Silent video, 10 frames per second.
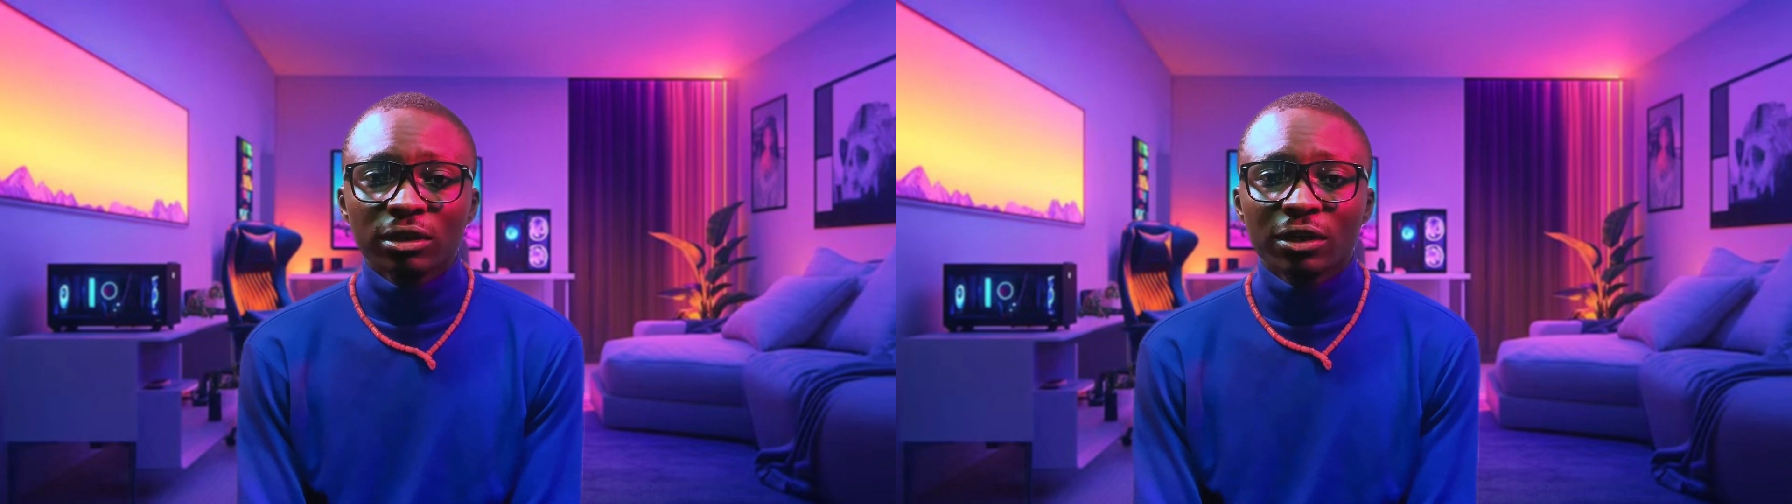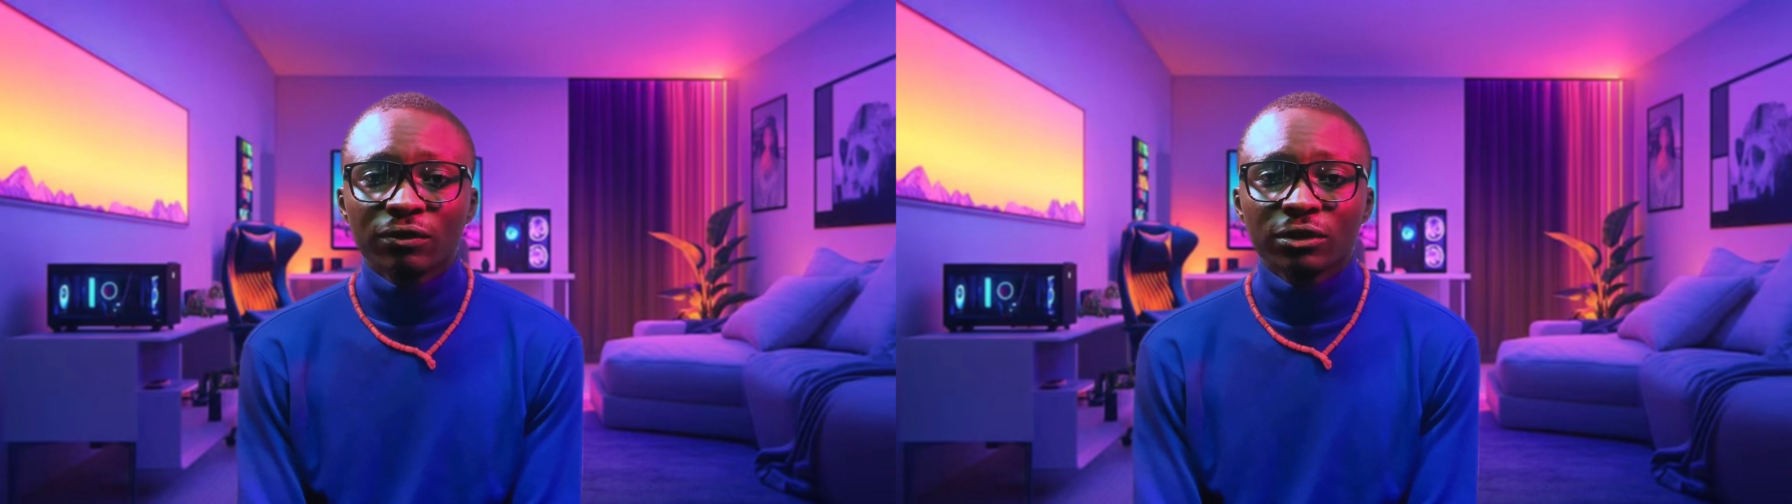
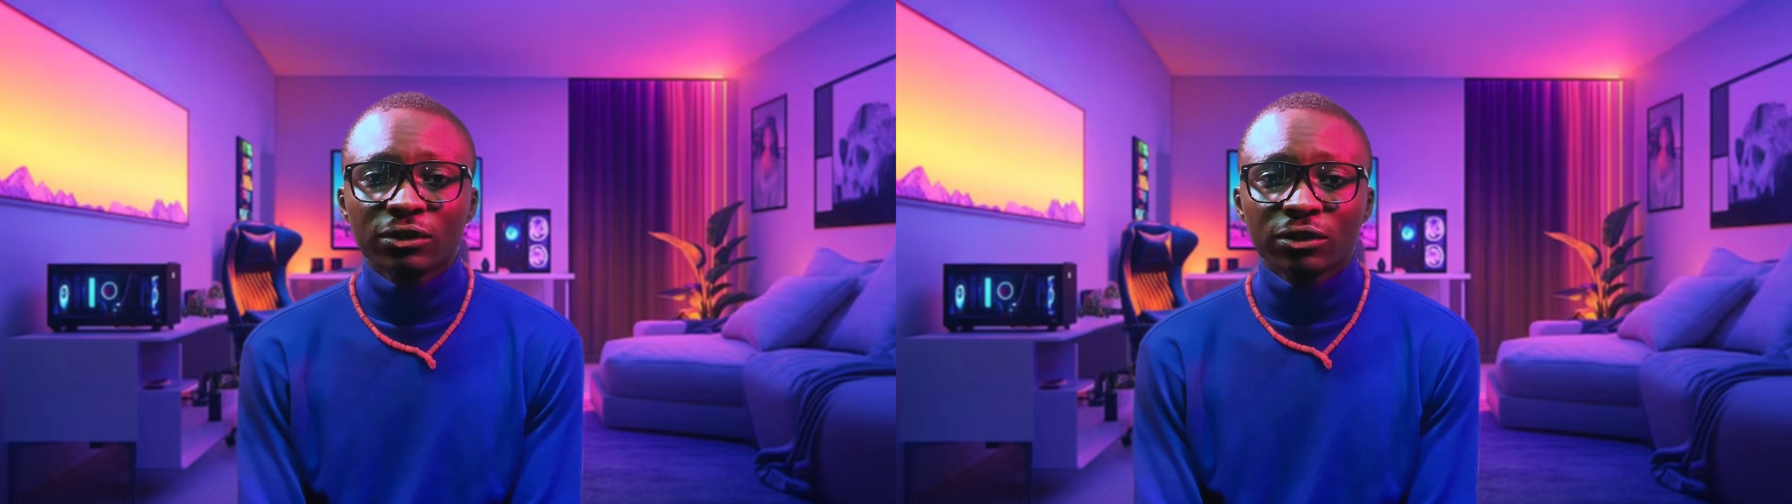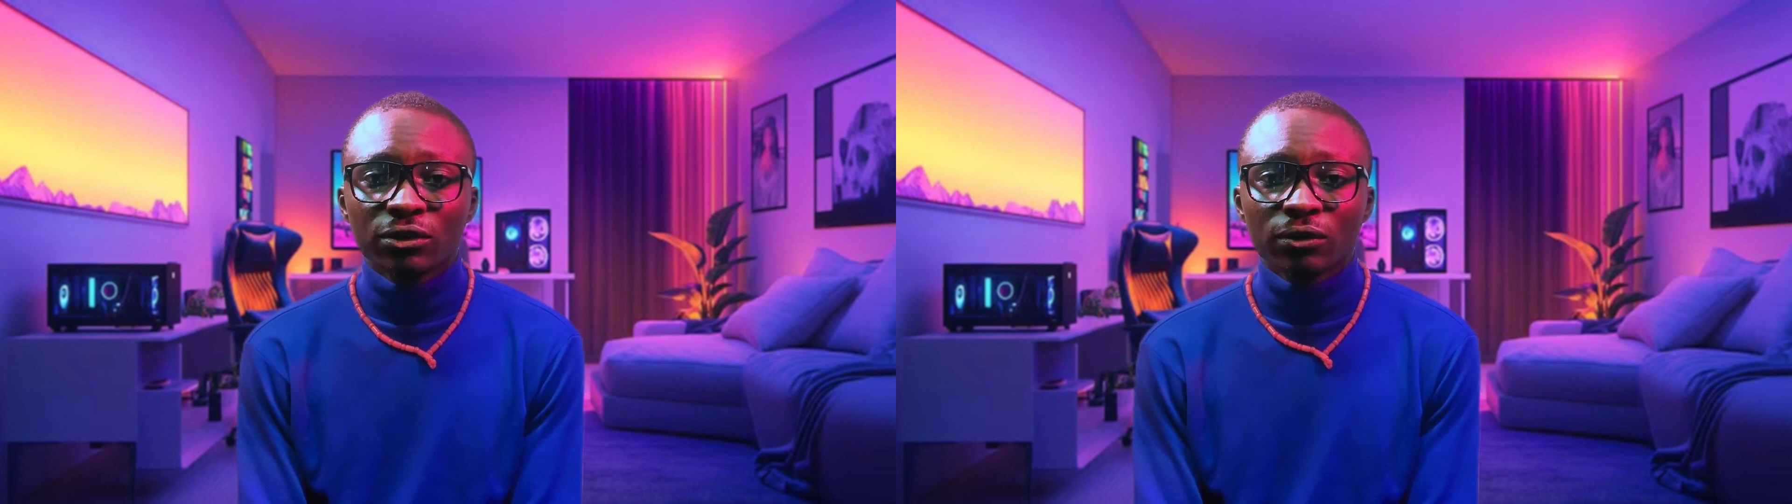
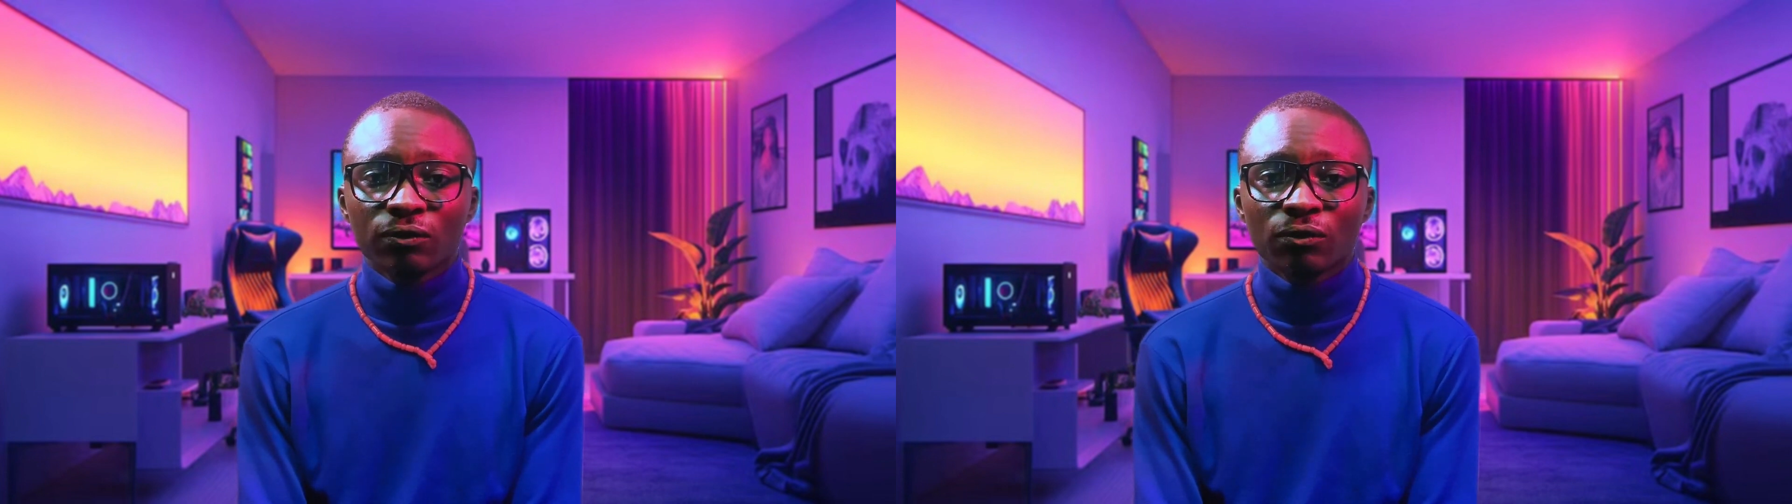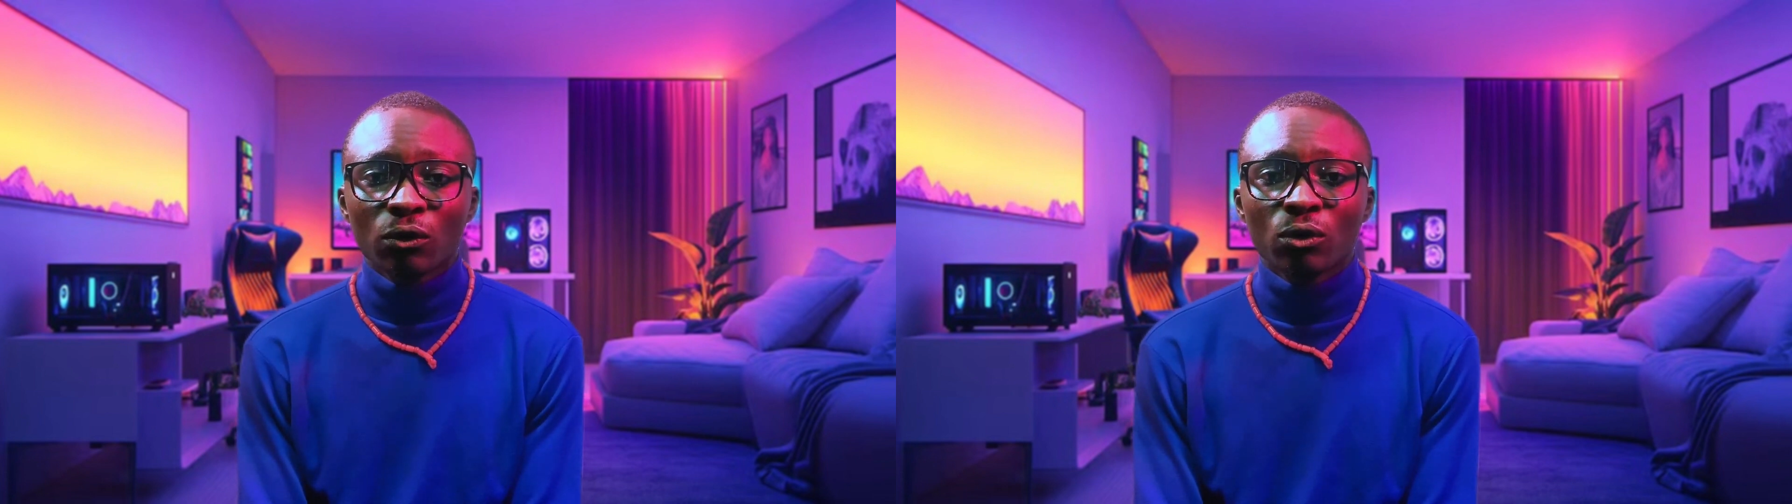DaVinci
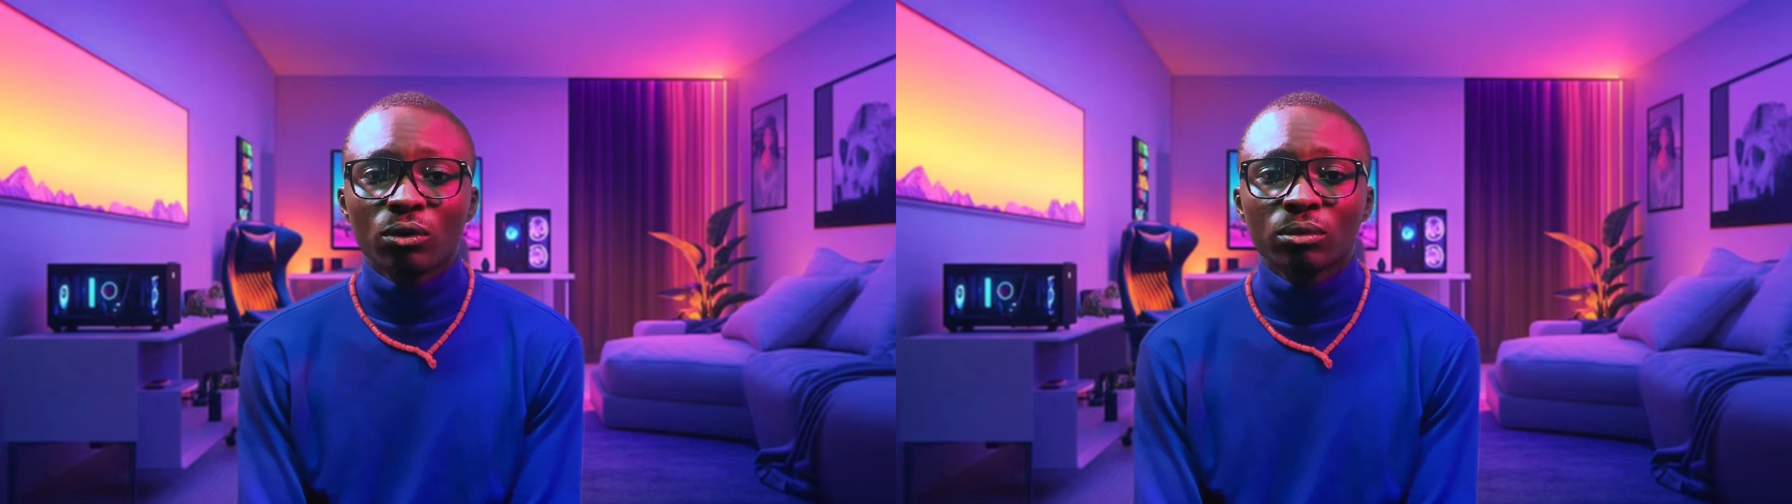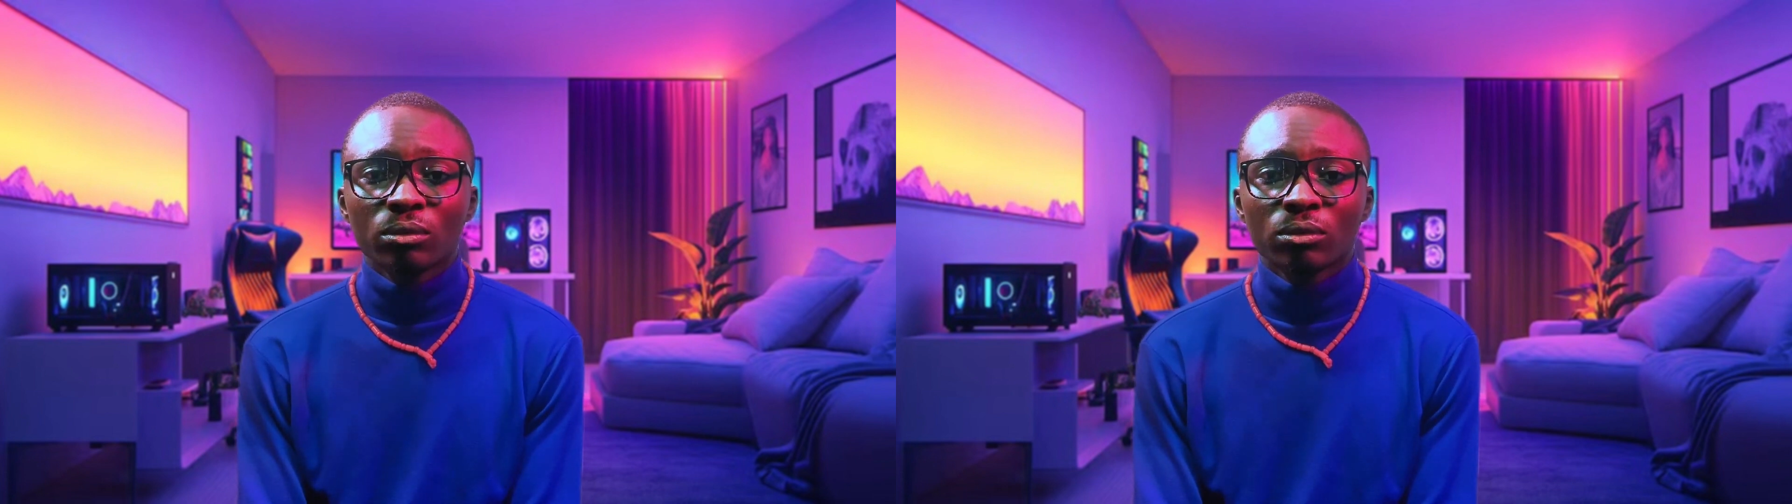Resolve for